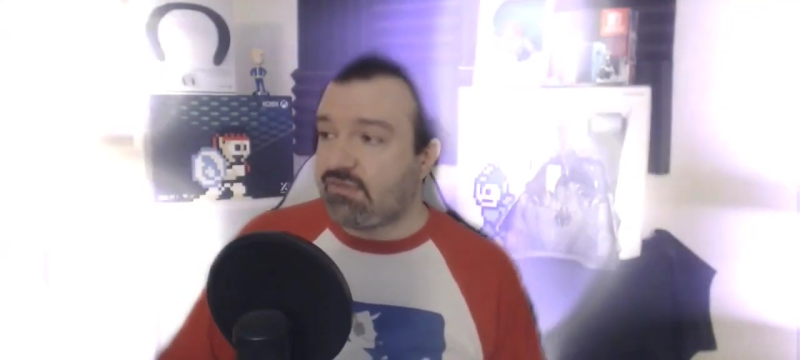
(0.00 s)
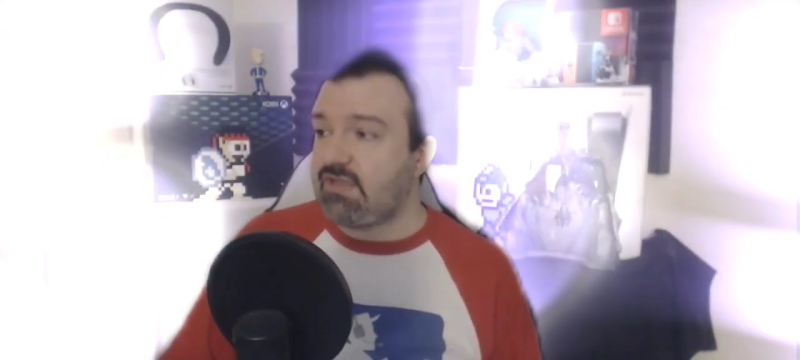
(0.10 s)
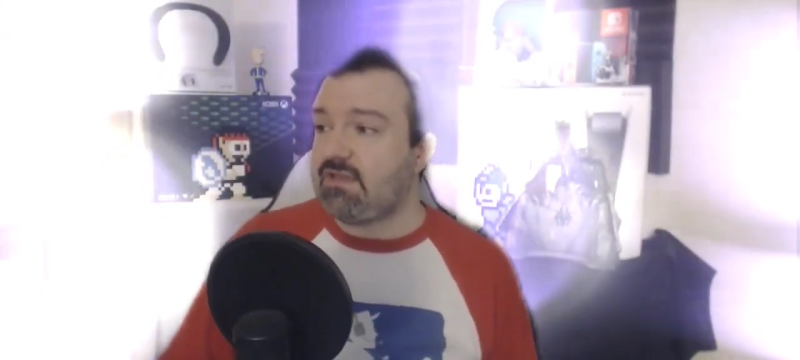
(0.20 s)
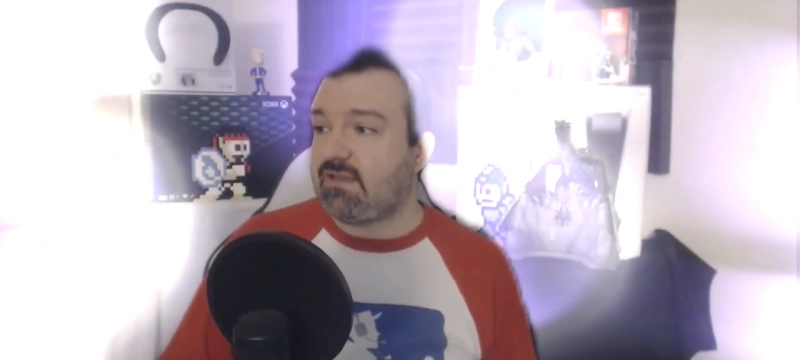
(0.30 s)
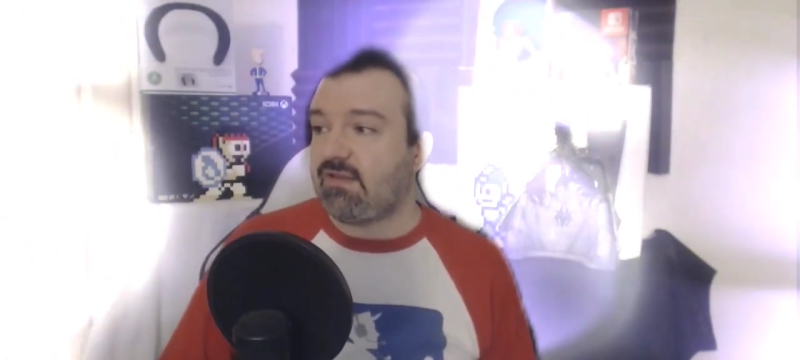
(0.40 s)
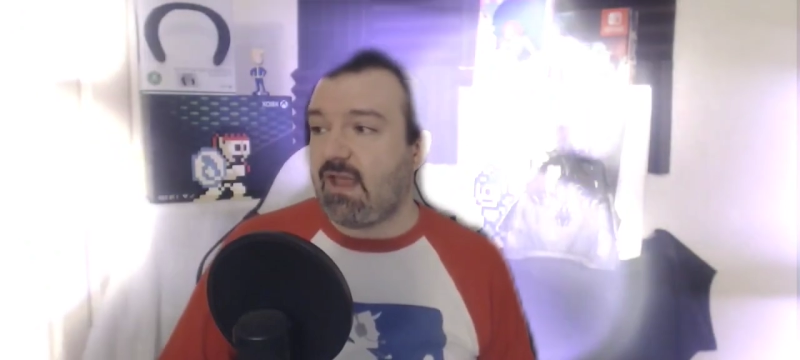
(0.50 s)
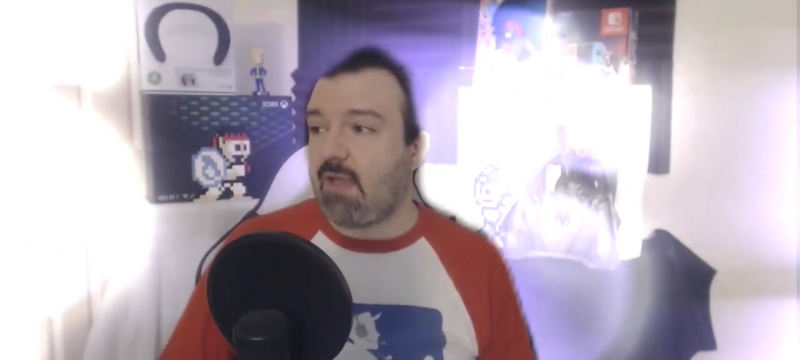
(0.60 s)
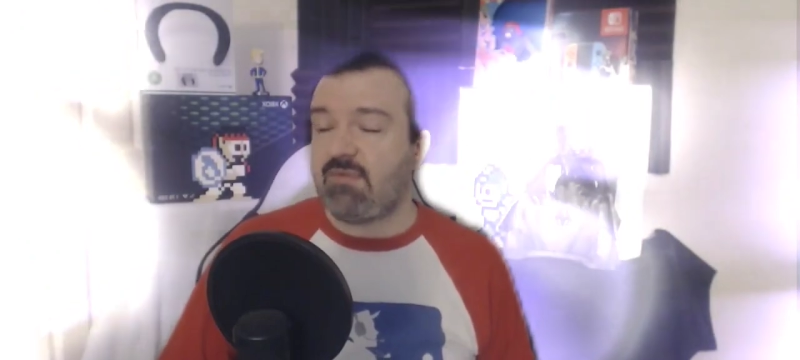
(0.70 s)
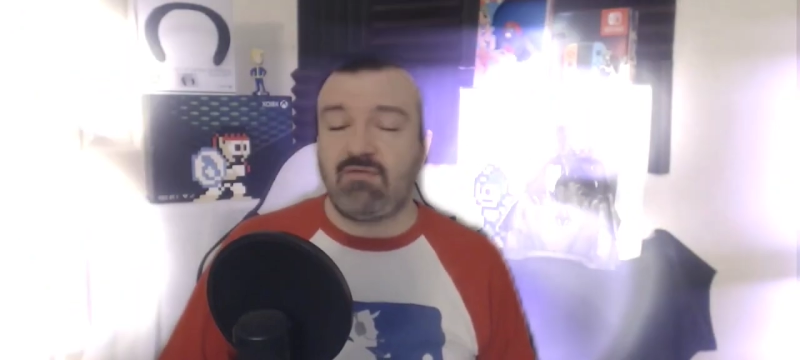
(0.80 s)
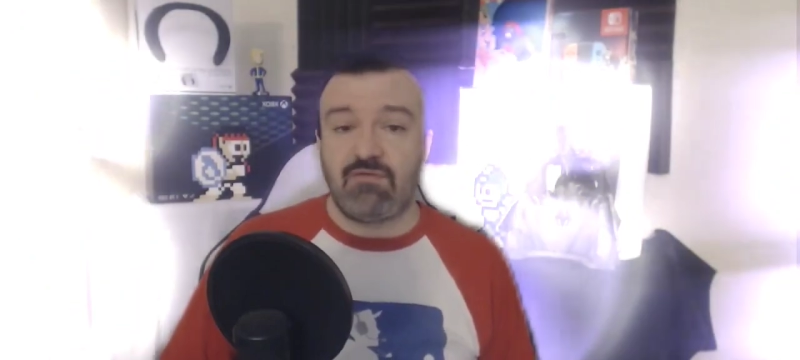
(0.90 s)
you will see that
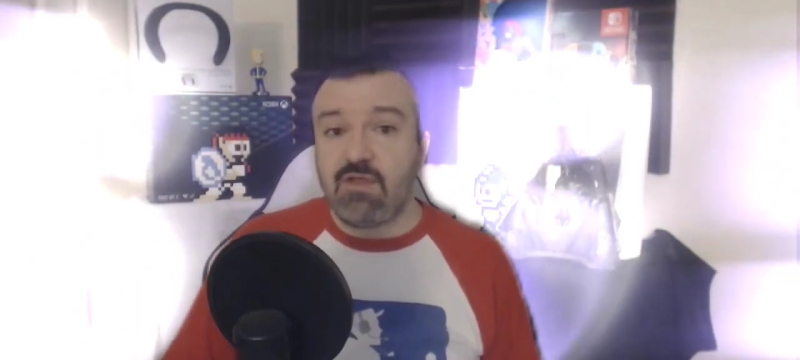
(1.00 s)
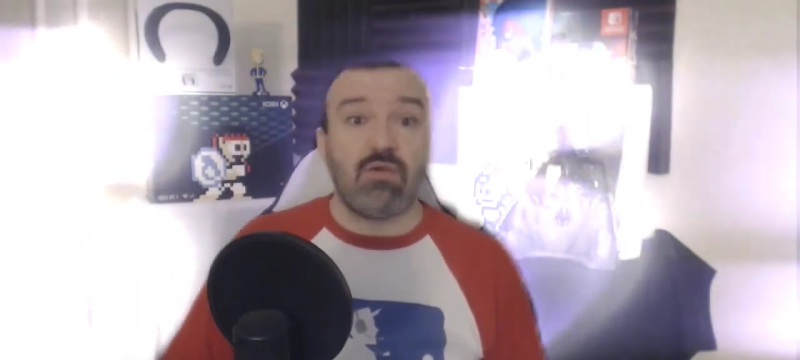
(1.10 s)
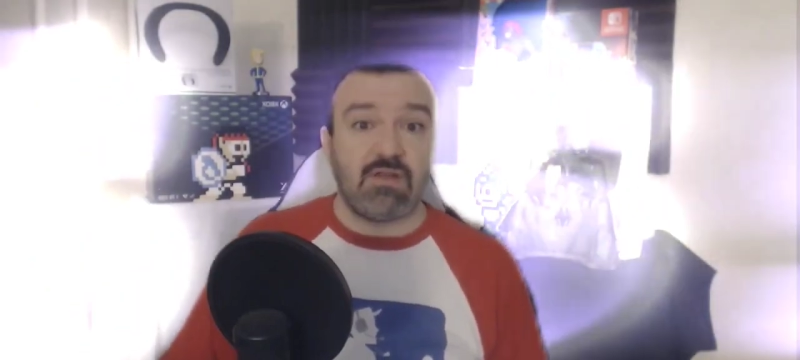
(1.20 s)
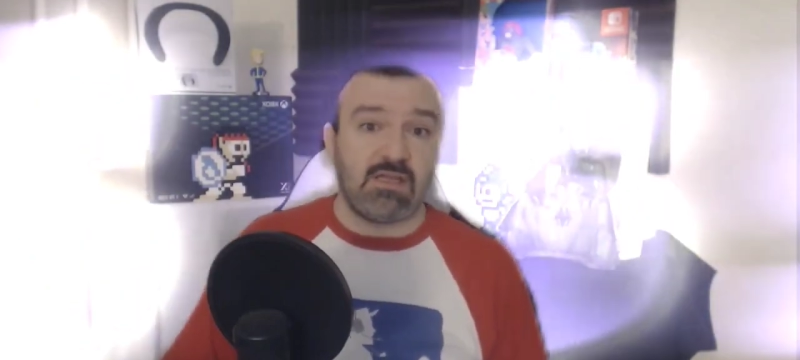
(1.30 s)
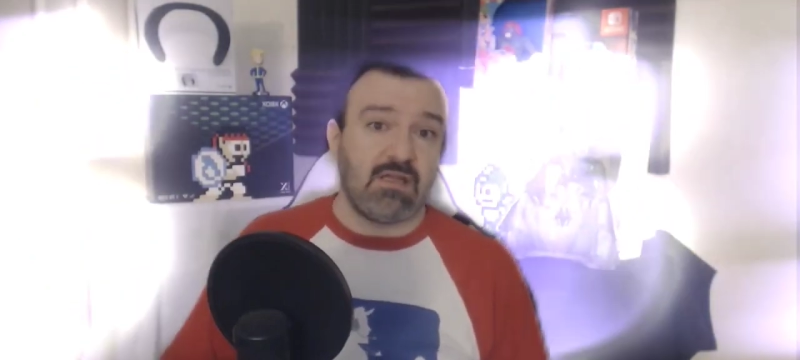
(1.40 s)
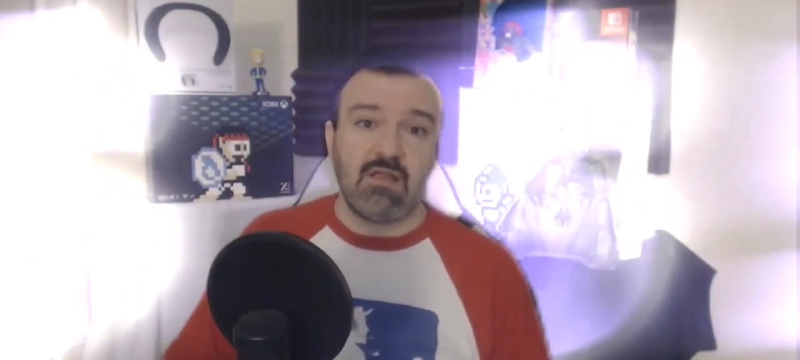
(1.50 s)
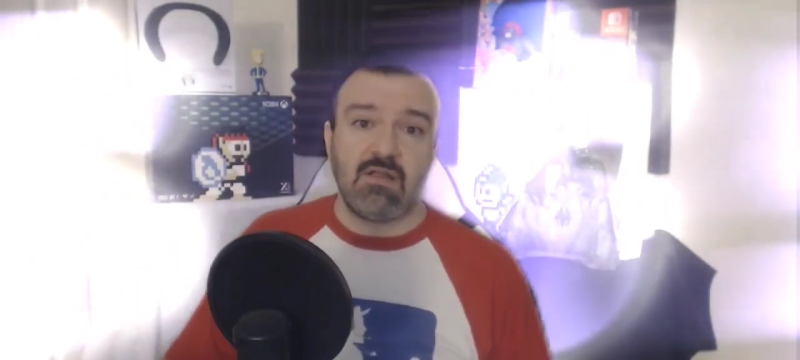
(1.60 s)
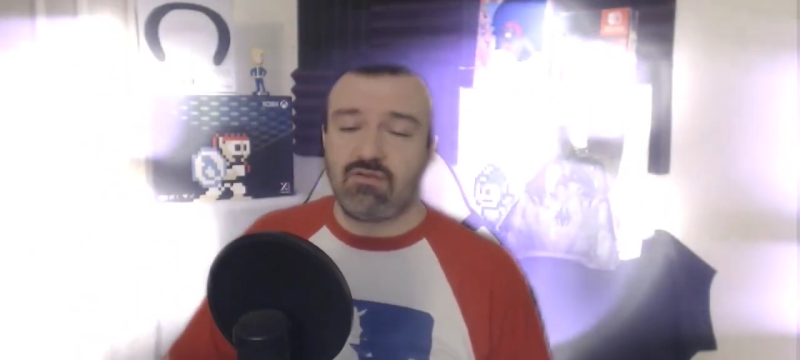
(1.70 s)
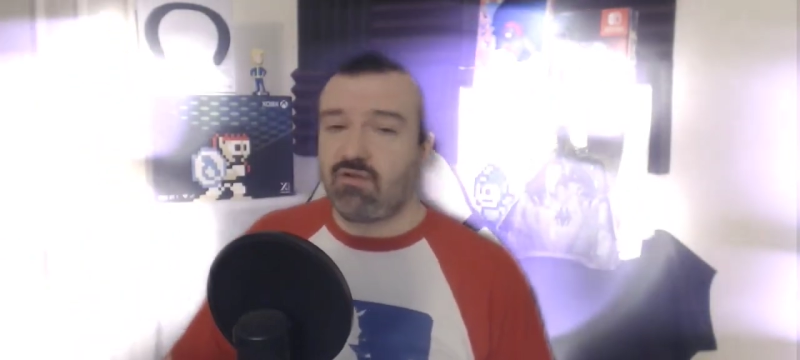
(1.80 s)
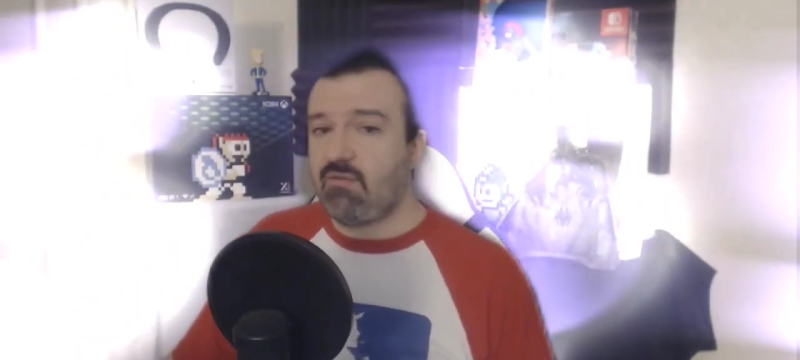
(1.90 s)
that's happened
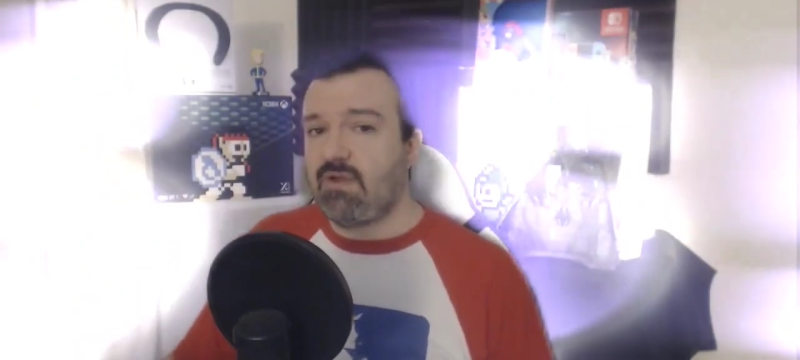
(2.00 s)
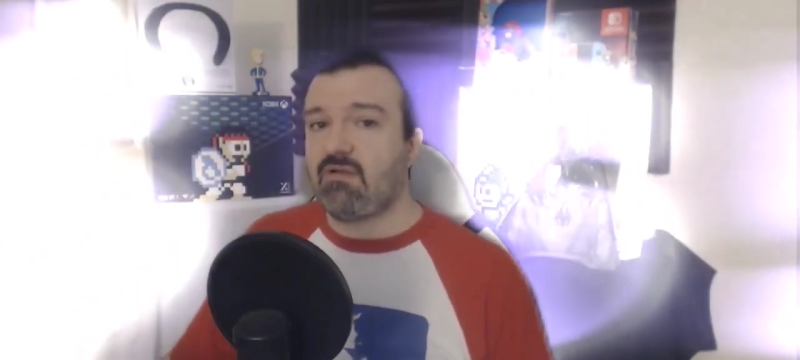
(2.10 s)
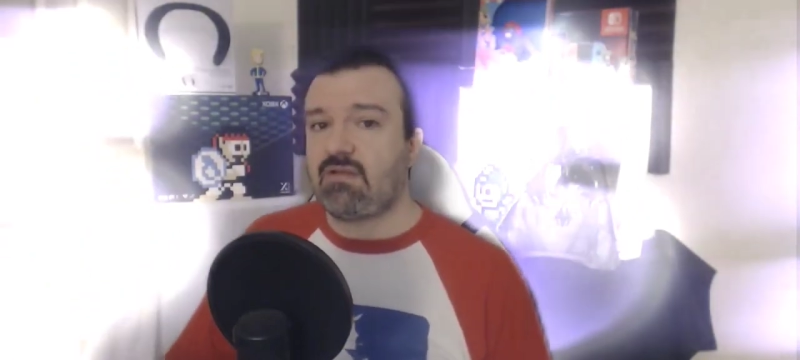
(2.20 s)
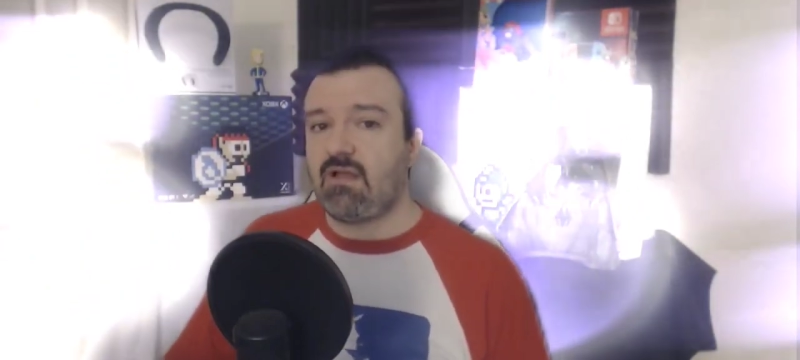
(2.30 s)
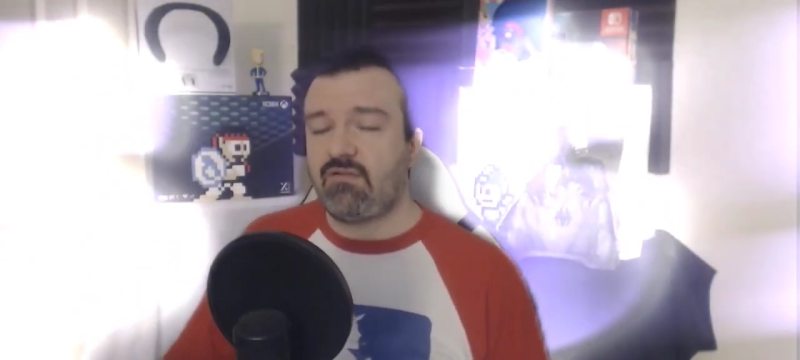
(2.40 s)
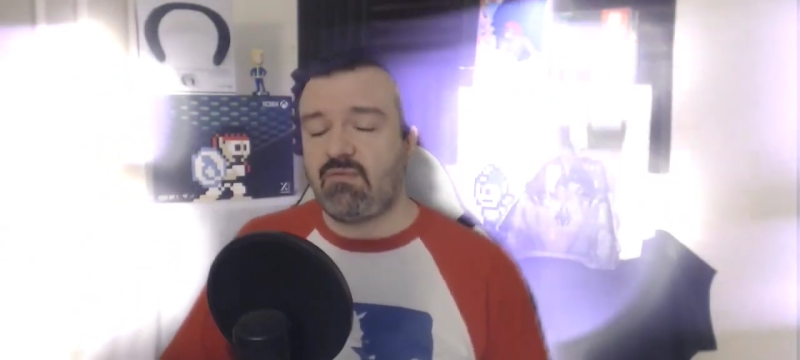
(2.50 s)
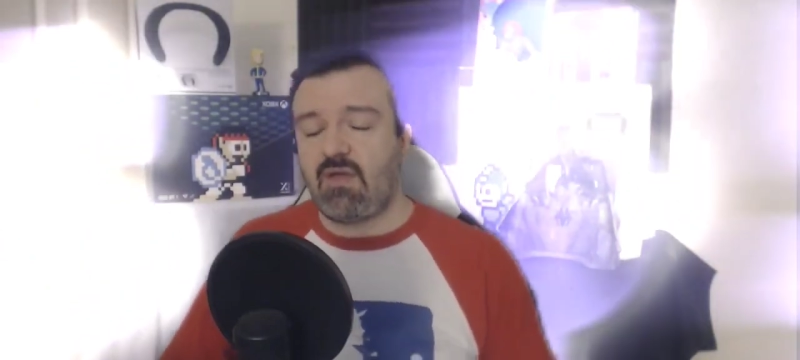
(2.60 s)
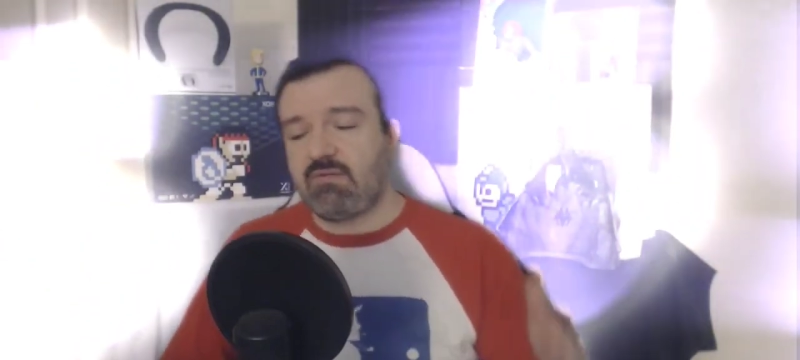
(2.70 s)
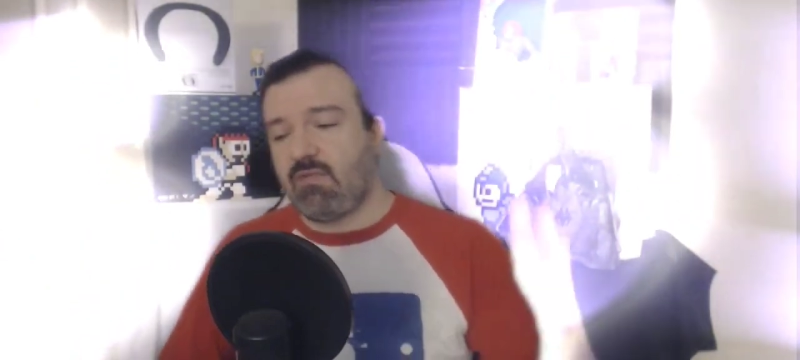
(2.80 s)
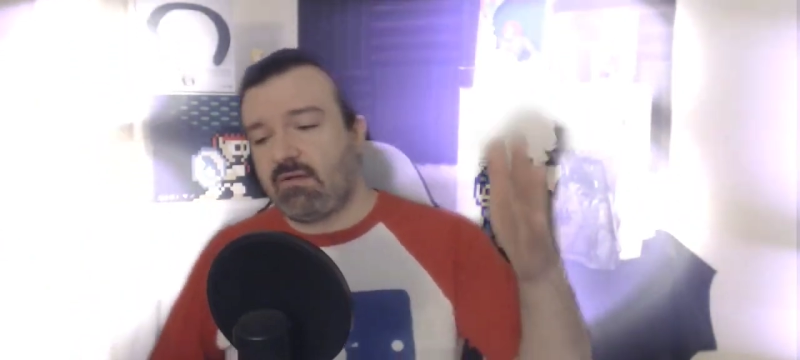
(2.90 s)
frequently during a marathon. Is when